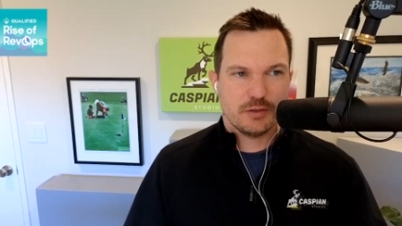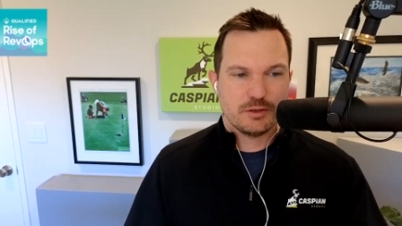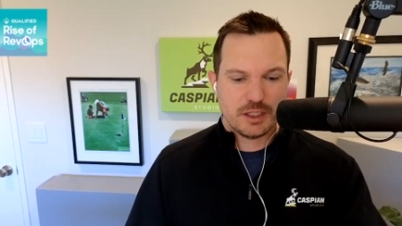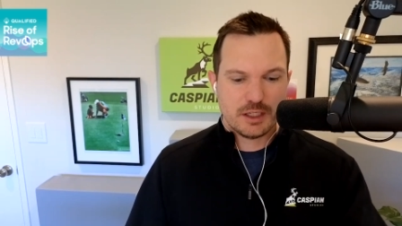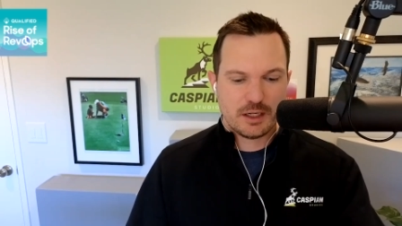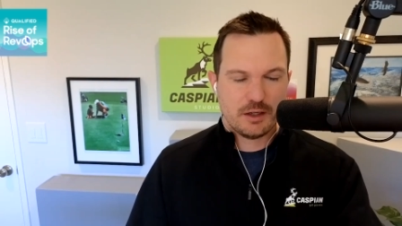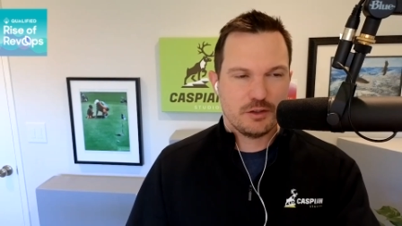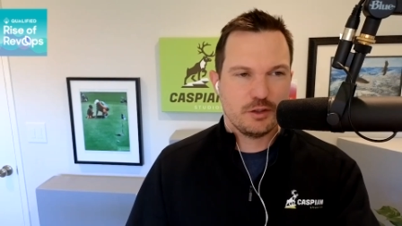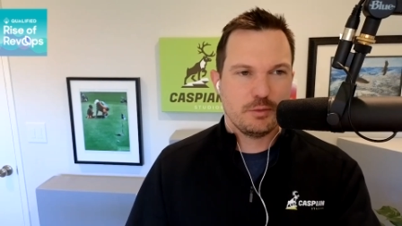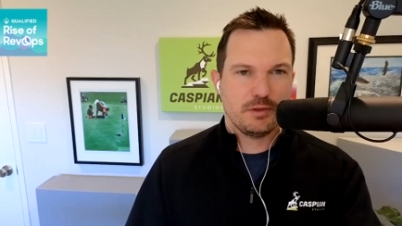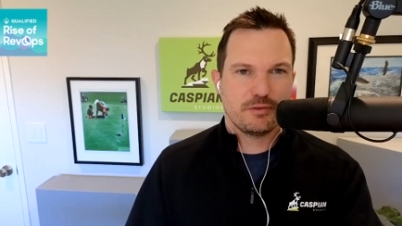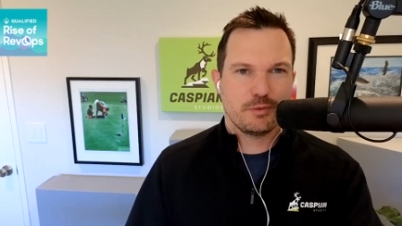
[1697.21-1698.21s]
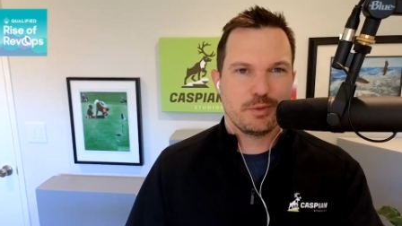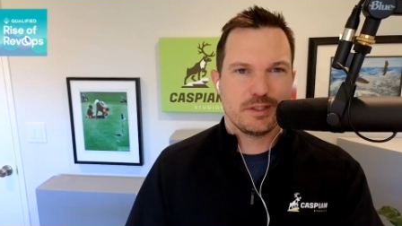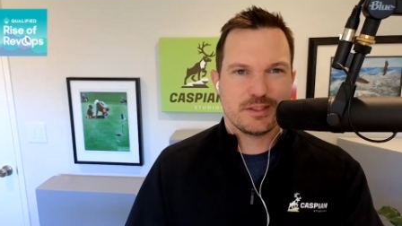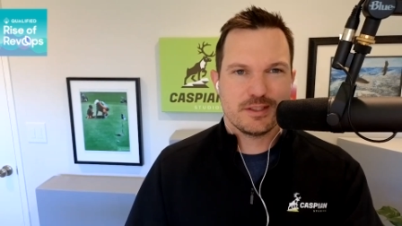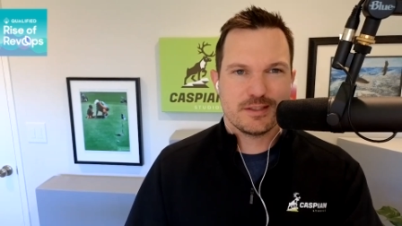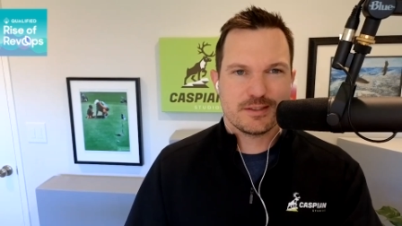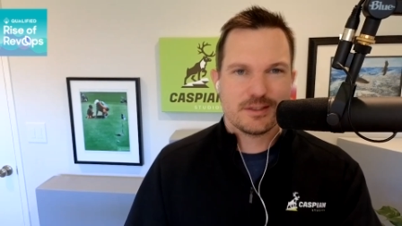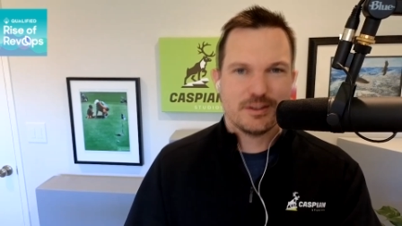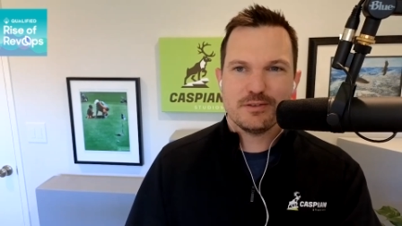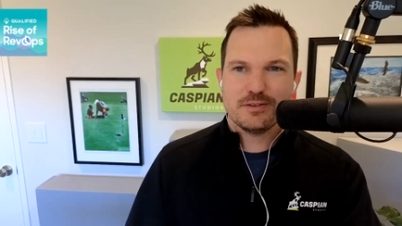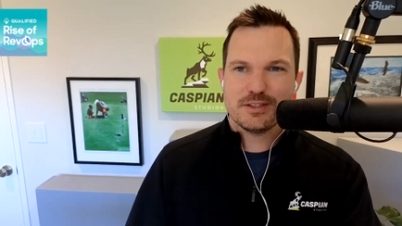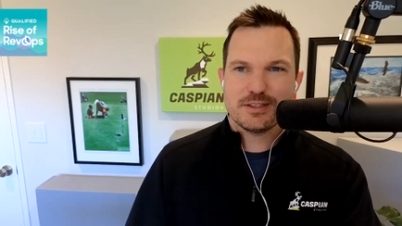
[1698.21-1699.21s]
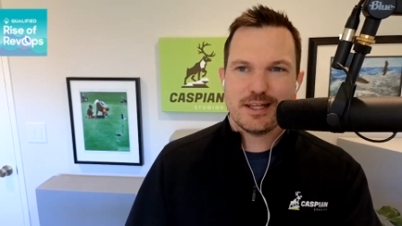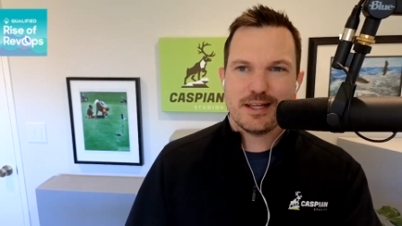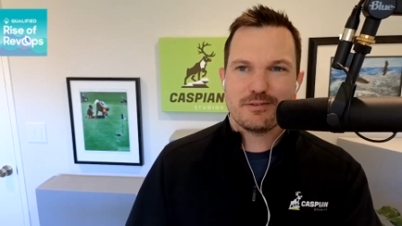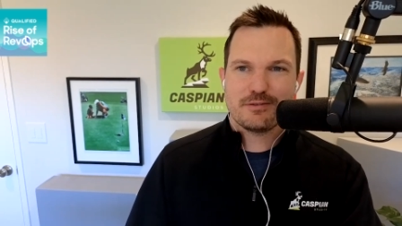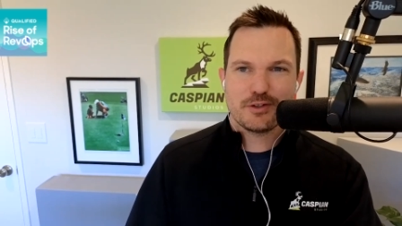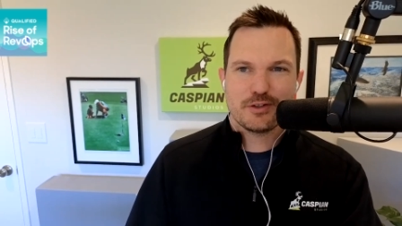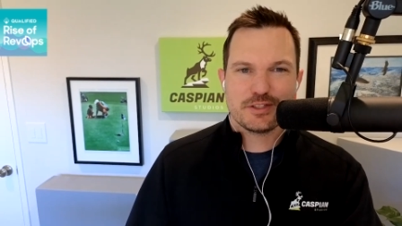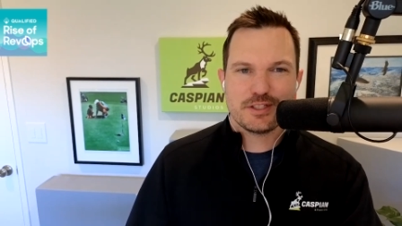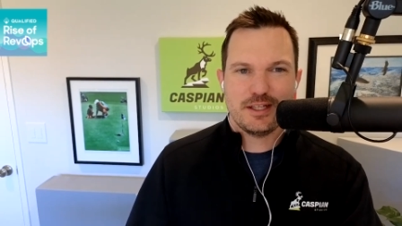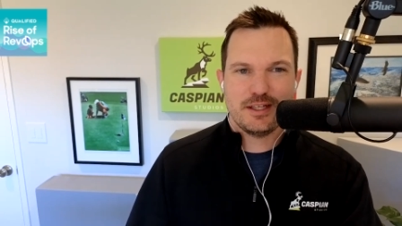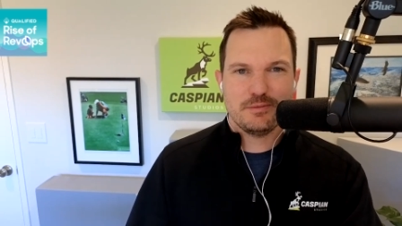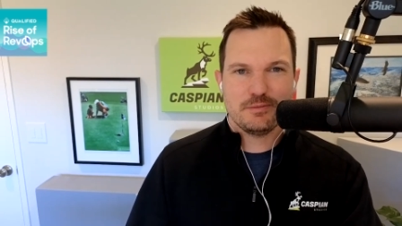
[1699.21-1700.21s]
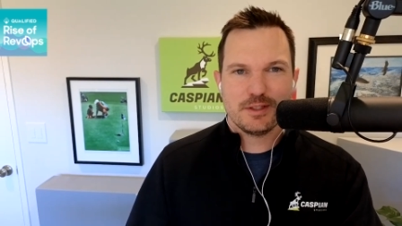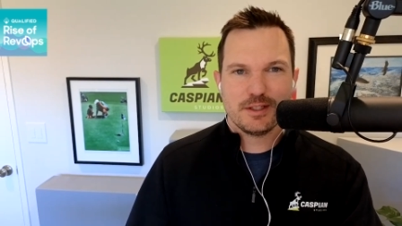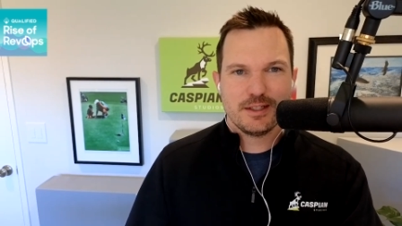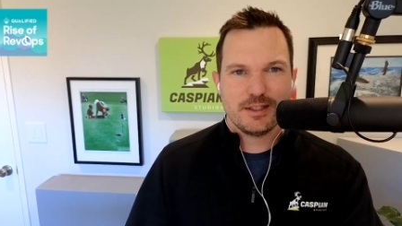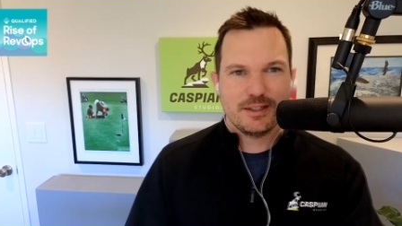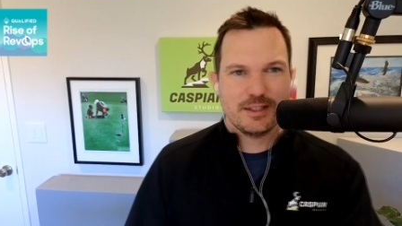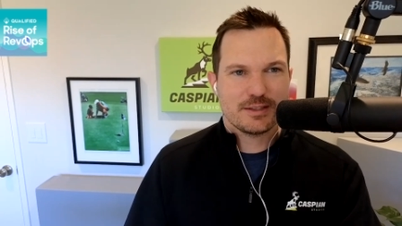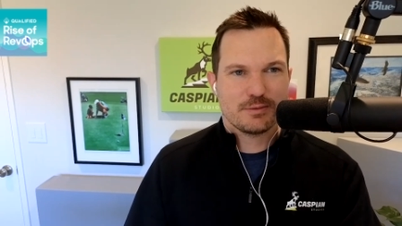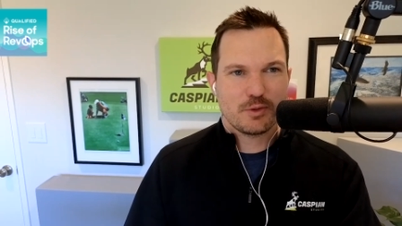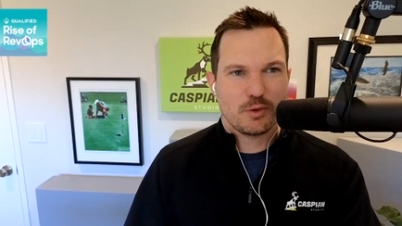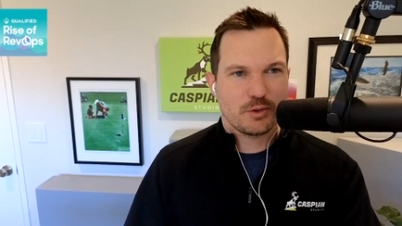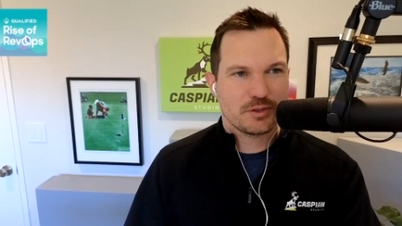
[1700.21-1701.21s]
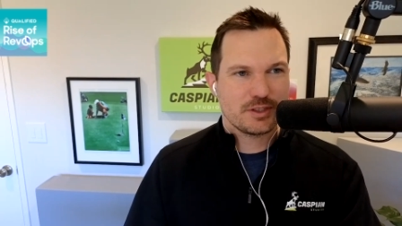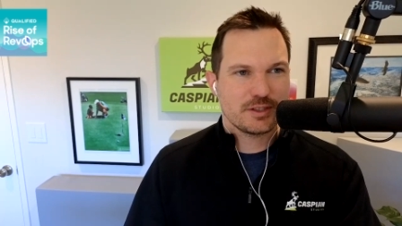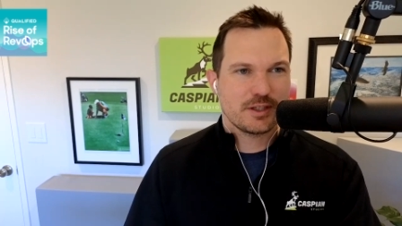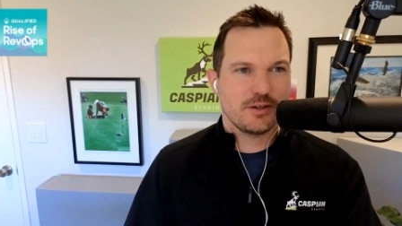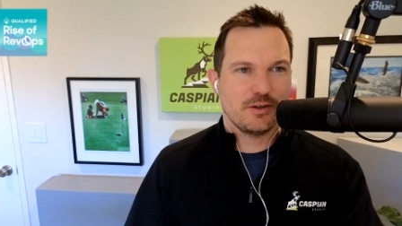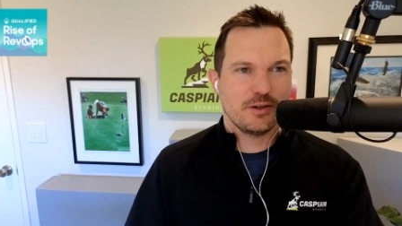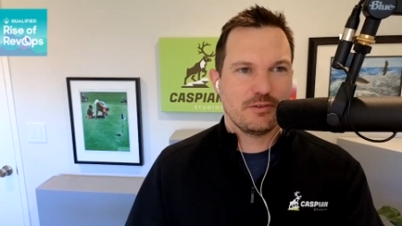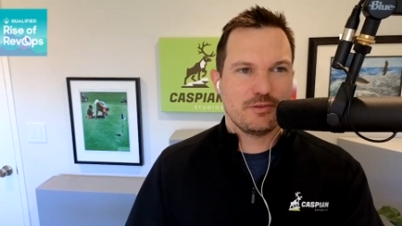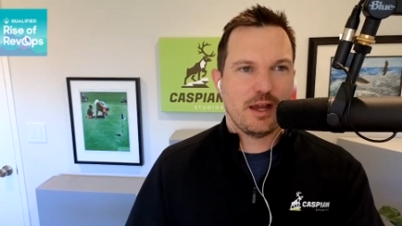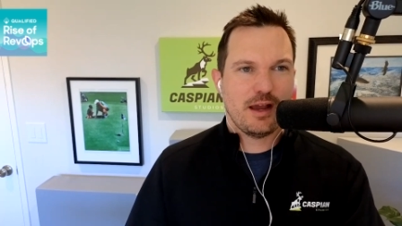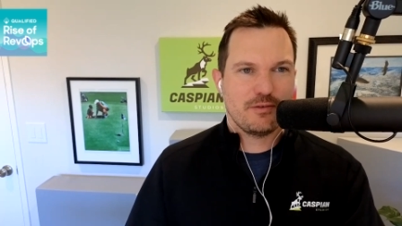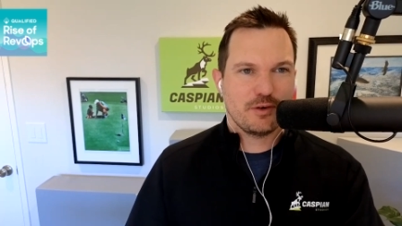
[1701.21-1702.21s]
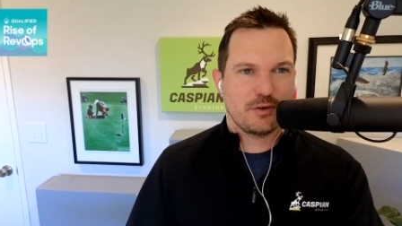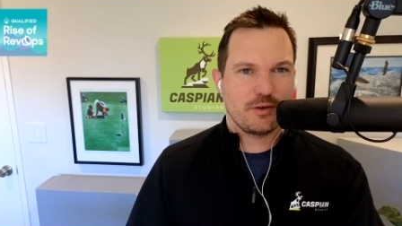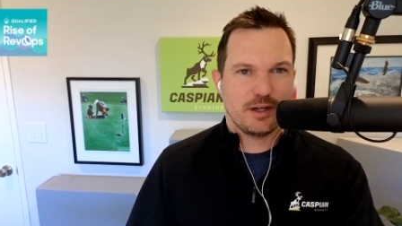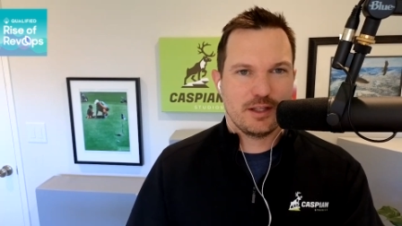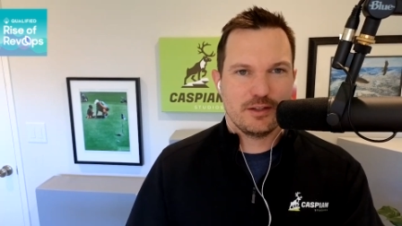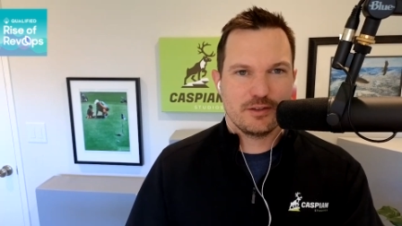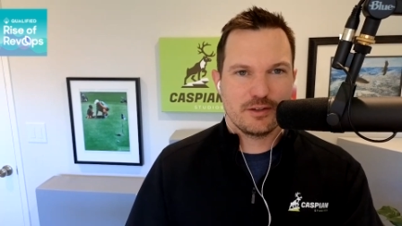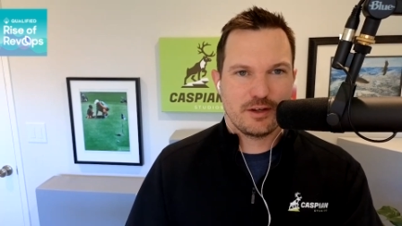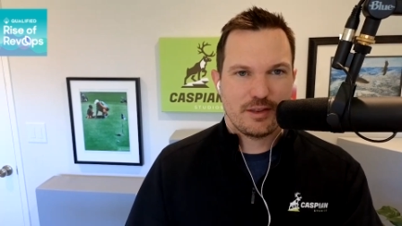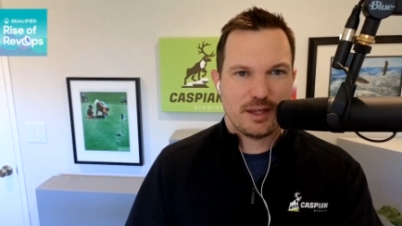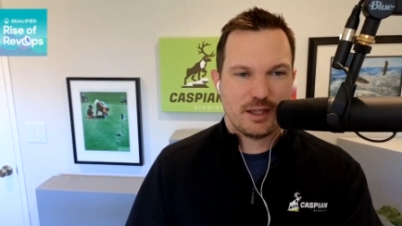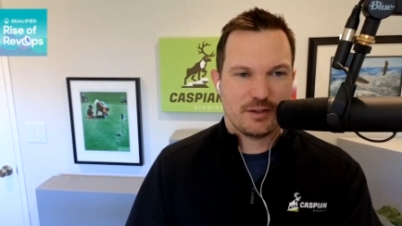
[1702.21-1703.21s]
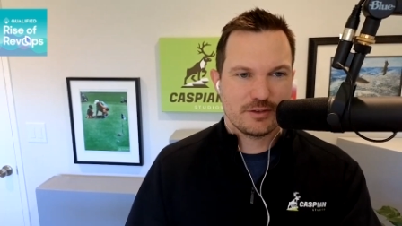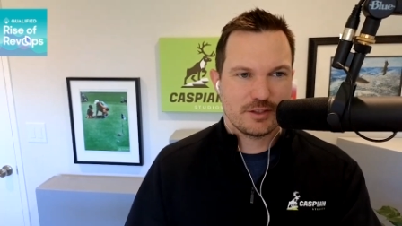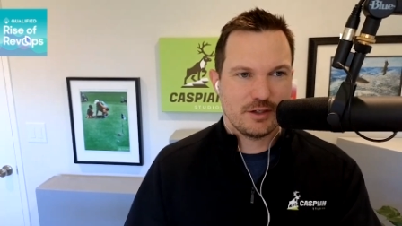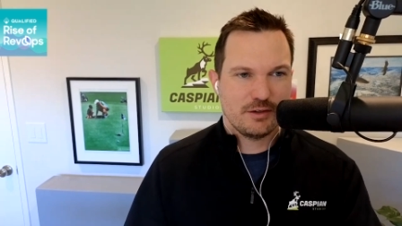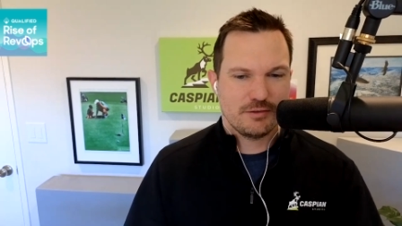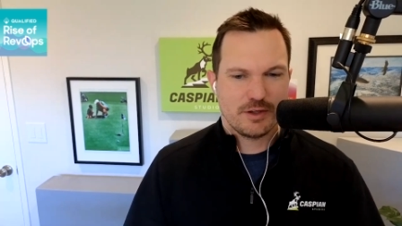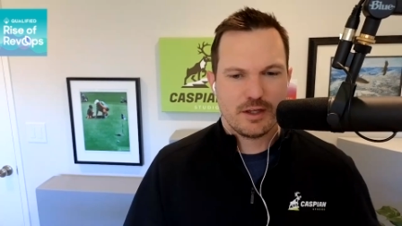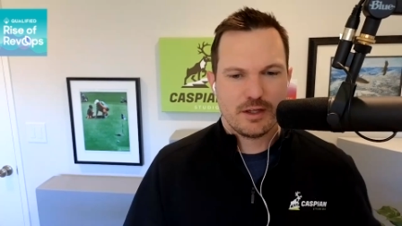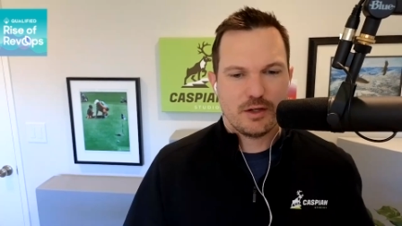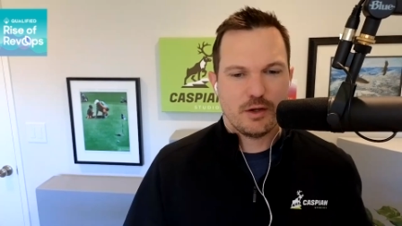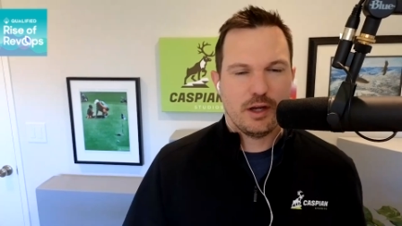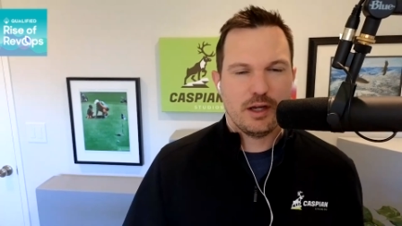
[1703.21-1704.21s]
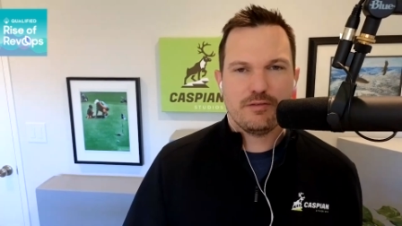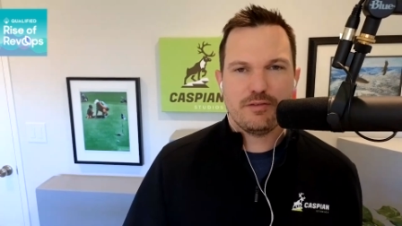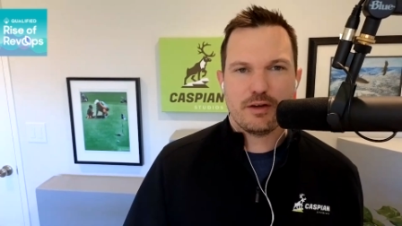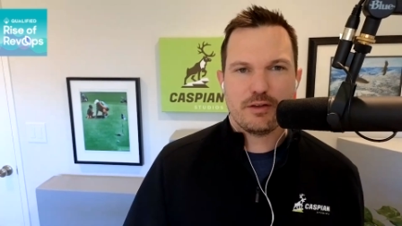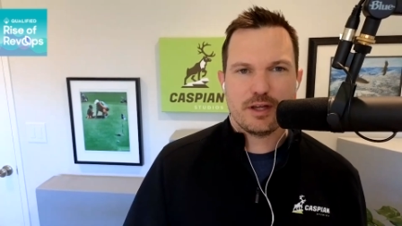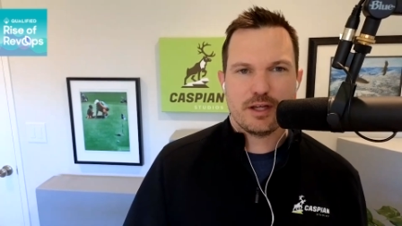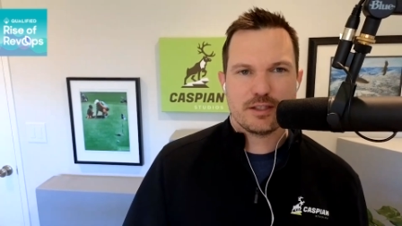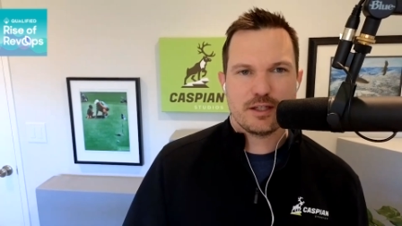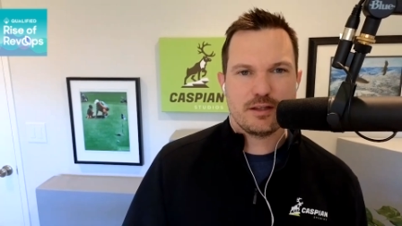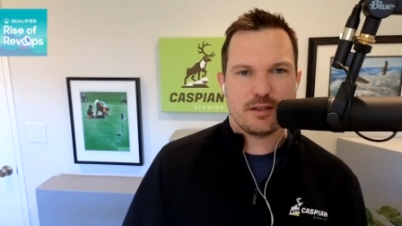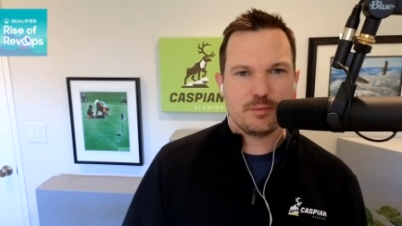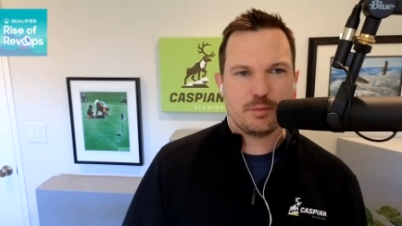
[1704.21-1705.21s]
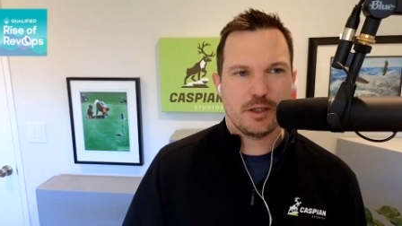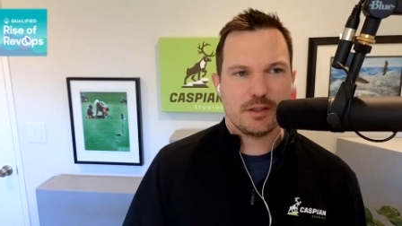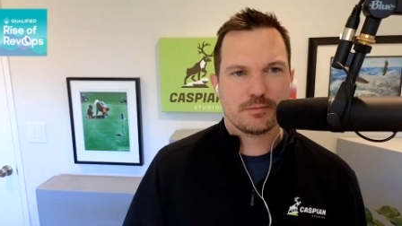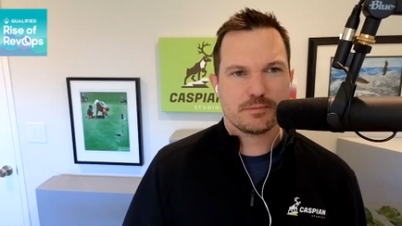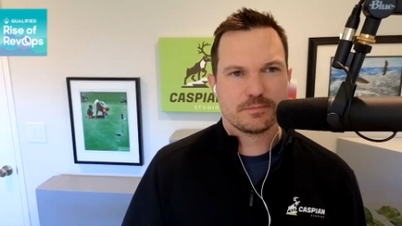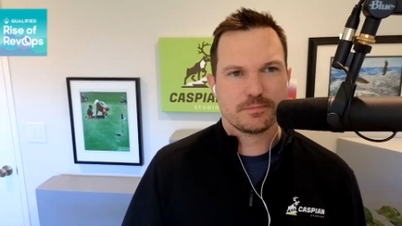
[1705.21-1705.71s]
Go check out Udemy for Business. Go just get it for your team get some courses going if you haven't already. You're going to thank yourself. No, any final thoughts? Anything to plug?